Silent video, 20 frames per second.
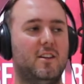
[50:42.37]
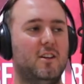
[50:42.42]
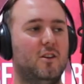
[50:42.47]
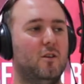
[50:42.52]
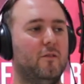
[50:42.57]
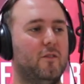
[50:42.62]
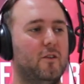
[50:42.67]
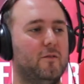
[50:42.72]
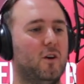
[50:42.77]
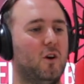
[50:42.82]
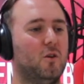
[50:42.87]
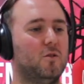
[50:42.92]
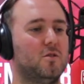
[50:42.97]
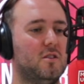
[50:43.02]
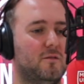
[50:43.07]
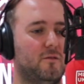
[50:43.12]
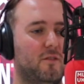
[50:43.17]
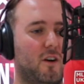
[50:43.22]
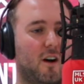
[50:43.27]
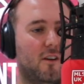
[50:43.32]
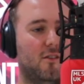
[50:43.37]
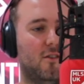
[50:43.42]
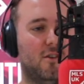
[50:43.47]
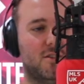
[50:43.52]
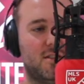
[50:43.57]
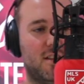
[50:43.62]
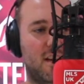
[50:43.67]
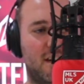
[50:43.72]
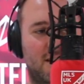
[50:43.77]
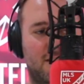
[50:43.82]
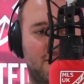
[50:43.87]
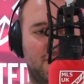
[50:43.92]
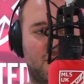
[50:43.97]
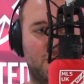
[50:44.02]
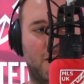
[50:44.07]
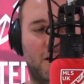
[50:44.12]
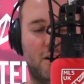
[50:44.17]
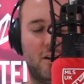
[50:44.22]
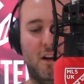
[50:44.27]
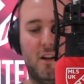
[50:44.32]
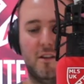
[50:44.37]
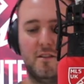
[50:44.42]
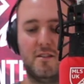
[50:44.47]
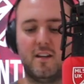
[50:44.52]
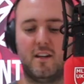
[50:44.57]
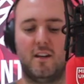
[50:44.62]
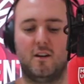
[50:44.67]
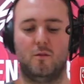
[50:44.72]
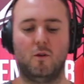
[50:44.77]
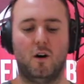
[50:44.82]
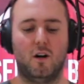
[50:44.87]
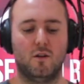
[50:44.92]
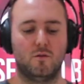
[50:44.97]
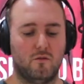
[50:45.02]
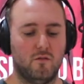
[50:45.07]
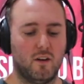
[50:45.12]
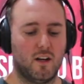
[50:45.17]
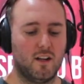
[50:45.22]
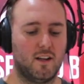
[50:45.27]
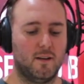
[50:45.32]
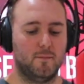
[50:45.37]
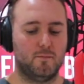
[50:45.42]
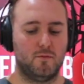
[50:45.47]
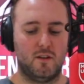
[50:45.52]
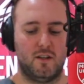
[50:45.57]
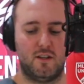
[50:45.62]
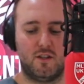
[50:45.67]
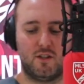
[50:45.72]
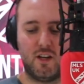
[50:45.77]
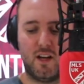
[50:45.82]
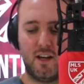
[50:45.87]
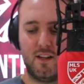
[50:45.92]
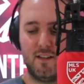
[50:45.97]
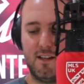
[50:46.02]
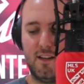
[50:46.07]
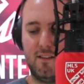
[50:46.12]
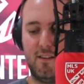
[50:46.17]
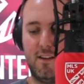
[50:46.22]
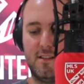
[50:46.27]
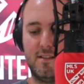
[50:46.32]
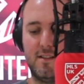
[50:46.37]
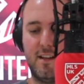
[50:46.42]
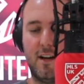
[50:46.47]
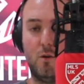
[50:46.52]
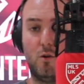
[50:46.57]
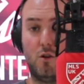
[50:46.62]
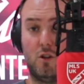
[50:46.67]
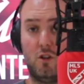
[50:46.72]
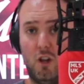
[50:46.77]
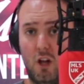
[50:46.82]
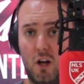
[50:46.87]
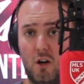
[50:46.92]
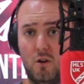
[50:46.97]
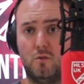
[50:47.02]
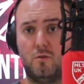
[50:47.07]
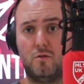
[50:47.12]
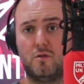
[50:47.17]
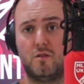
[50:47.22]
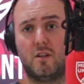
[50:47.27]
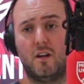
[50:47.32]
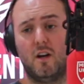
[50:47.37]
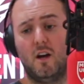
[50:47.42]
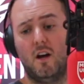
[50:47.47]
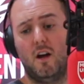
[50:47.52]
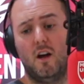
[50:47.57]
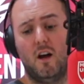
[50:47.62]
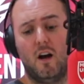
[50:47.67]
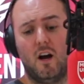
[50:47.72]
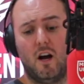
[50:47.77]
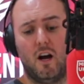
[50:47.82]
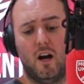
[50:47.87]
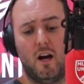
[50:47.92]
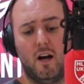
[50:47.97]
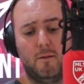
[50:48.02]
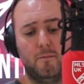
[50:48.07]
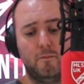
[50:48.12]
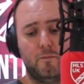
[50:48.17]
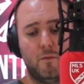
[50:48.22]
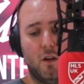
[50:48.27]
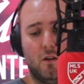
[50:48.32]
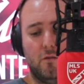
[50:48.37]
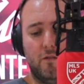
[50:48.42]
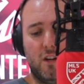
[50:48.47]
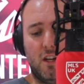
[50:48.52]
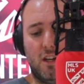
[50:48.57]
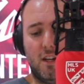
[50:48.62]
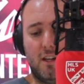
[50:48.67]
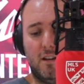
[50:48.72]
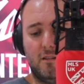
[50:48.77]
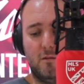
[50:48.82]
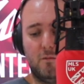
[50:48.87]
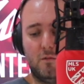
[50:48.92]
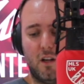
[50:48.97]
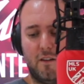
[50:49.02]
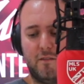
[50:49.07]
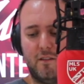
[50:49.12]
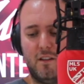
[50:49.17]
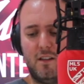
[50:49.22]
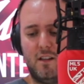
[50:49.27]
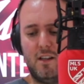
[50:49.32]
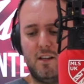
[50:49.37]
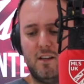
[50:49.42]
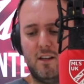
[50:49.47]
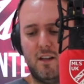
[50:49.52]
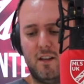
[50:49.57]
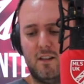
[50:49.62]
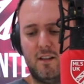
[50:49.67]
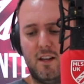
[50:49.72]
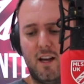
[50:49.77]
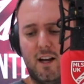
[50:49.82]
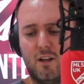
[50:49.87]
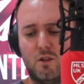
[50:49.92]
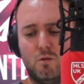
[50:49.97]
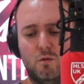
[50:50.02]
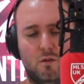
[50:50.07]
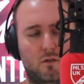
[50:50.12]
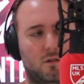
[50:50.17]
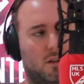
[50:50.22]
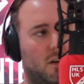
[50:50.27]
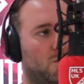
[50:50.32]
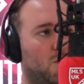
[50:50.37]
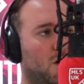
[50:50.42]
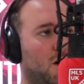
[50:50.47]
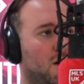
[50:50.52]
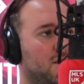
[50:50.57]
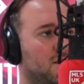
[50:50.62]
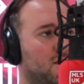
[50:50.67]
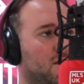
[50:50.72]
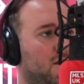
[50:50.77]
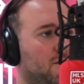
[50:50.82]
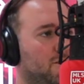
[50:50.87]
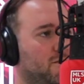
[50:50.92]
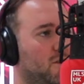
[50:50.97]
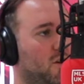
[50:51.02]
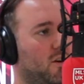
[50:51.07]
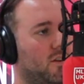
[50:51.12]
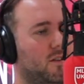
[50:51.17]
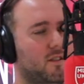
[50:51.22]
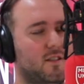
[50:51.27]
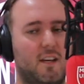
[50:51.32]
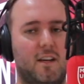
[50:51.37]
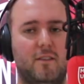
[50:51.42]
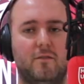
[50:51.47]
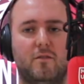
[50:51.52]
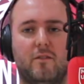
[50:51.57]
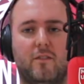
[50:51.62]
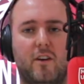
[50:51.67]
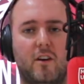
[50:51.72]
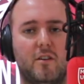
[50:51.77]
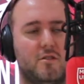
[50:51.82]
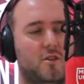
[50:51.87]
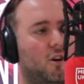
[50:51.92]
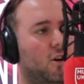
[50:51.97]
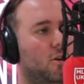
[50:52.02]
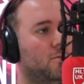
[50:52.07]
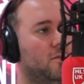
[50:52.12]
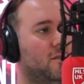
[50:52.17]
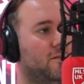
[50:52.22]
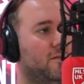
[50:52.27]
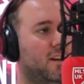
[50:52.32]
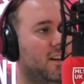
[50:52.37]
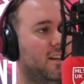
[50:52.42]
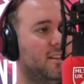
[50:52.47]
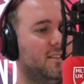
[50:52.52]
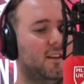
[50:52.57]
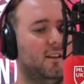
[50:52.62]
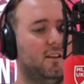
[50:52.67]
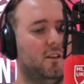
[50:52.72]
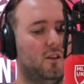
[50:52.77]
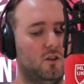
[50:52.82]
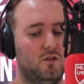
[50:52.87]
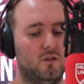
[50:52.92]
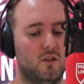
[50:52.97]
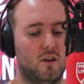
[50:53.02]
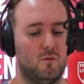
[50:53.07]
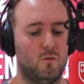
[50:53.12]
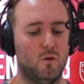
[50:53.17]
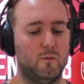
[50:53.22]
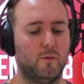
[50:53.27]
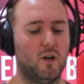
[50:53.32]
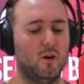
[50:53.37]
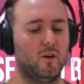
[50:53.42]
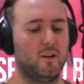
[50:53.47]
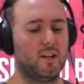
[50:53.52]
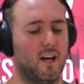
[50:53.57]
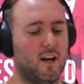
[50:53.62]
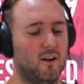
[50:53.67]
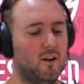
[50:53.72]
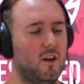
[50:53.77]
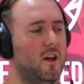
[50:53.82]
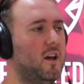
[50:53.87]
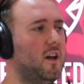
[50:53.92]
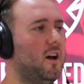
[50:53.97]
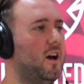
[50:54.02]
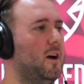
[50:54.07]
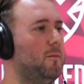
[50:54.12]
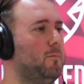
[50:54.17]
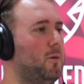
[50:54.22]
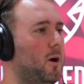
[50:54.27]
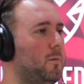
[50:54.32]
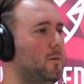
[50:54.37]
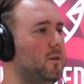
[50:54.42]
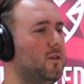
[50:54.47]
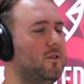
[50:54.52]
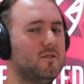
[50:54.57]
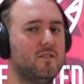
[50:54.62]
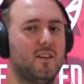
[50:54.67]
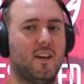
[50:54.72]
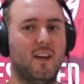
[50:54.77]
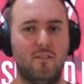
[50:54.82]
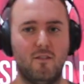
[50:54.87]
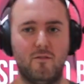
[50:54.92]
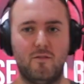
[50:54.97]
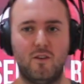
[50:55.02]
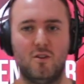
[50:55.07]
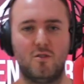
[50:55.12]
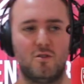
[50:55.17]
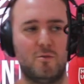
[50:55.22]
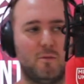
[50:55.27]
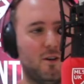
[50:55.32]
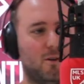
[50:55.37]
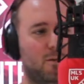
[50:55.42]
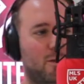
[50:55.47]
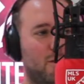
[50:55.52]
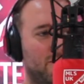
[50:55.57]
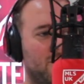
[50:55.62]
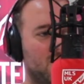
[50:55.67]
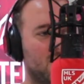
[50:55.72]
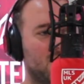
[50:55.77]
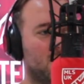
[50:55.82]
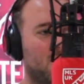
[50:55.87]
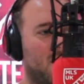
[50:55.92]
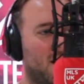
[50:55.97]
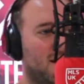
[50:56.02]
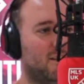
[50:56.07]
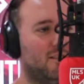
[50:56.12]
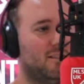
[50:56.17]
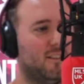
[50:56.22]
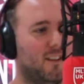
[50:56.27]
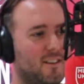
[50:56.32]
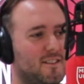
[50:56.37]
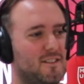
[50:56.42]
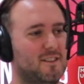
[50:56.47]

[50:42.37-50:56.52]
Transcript: you if you voted for us in the Football Content Awards. We really appreciate it. It's now closed. I think the actual awards is on the 14th of October. I think it's in London. We'll be going down. Poppy, who does the kit reviews, will be coming with us as well as